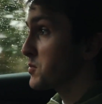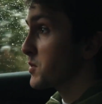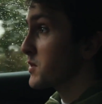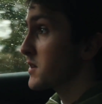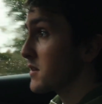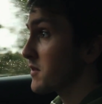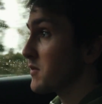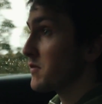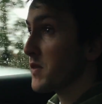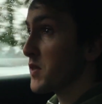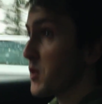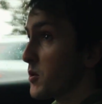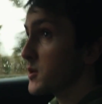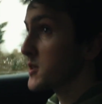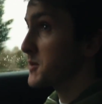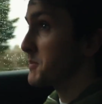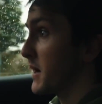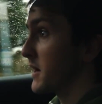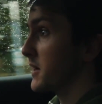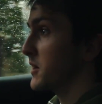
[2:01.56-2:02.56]
wouldn't have thought
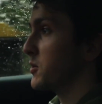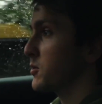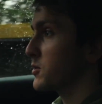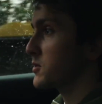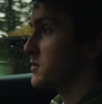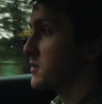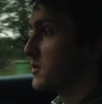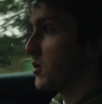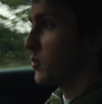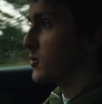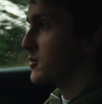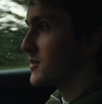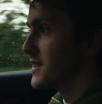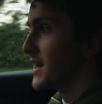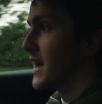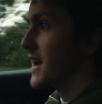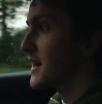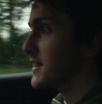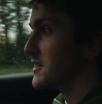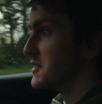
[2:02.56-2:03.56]
about it or
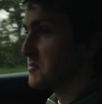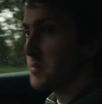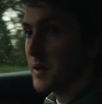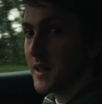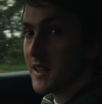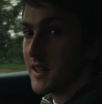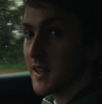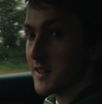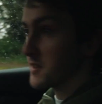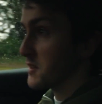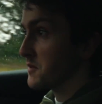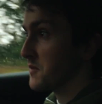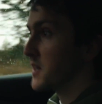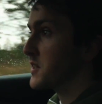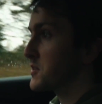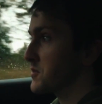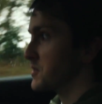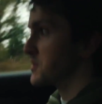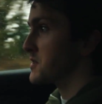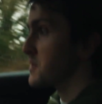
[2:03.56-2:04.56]
dared to be as
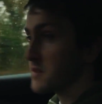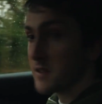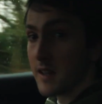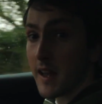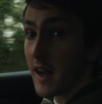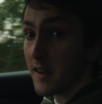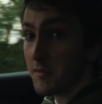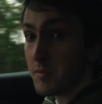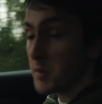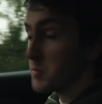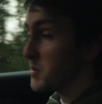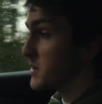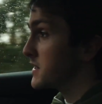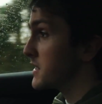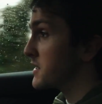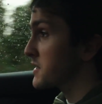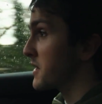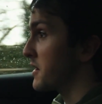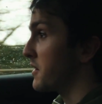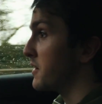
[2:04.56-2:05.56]
adventurous as they have been with
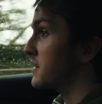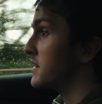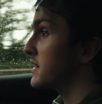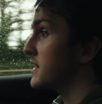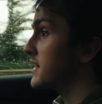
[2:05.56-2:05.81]
this car.